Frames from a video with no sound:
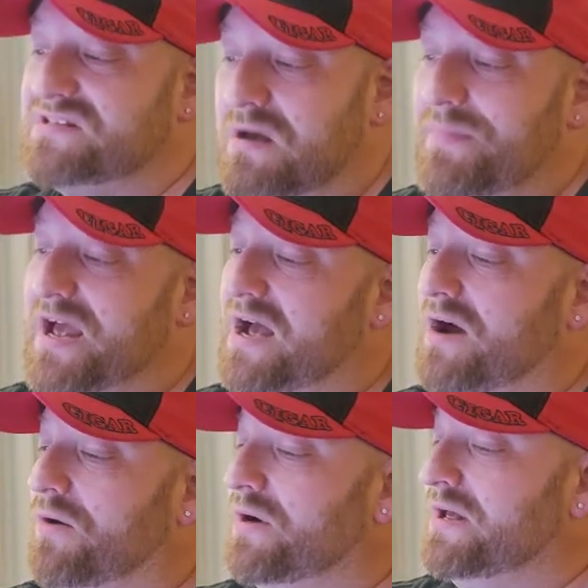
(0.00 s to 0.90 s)

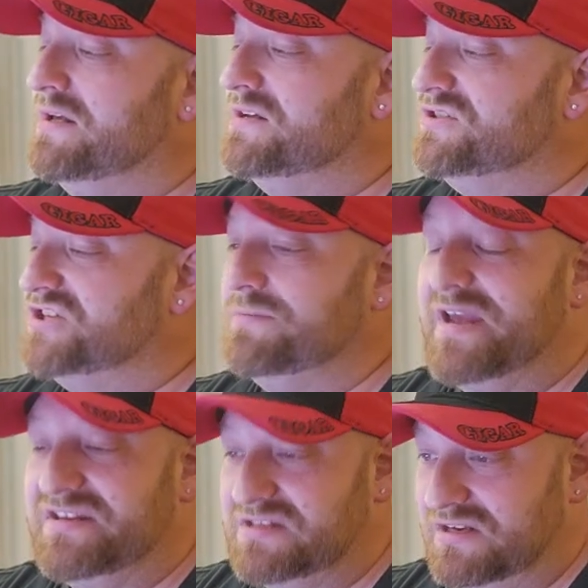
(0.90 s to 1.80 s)
somehow she
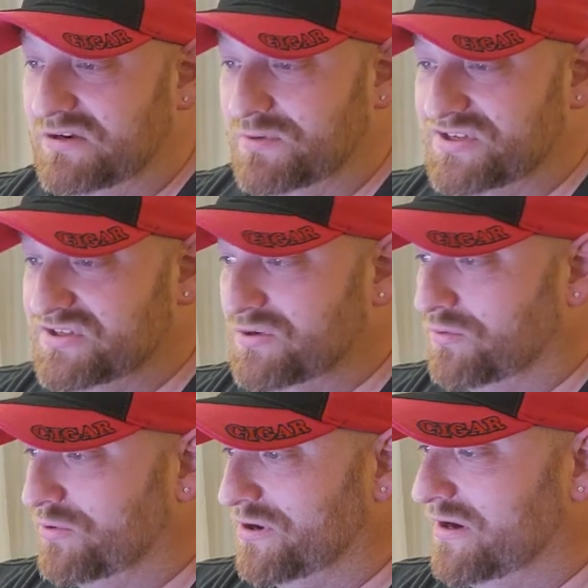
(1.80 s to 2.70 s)
makes it into a
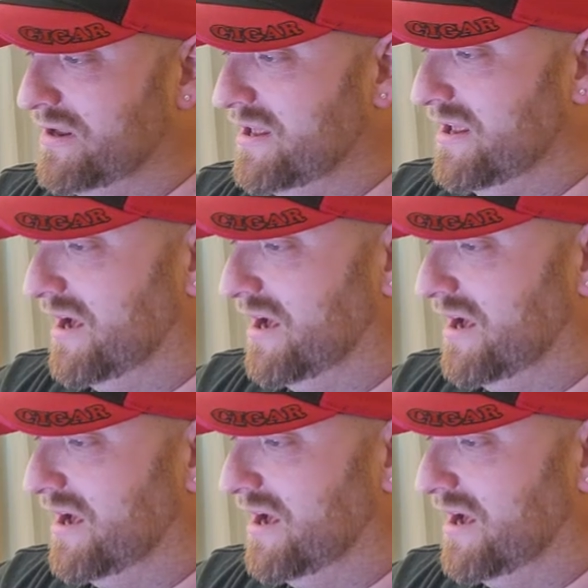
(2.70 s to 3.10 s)
store.